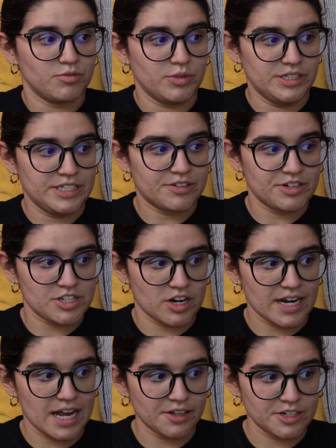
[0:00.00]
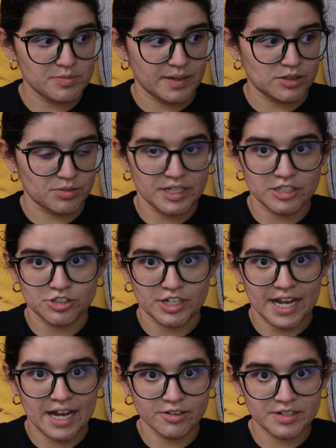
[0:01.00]
we decrease our calories by
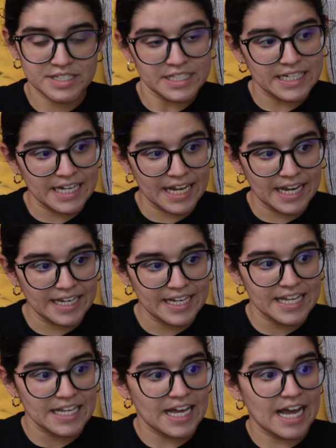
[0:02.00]
300 calories in a day.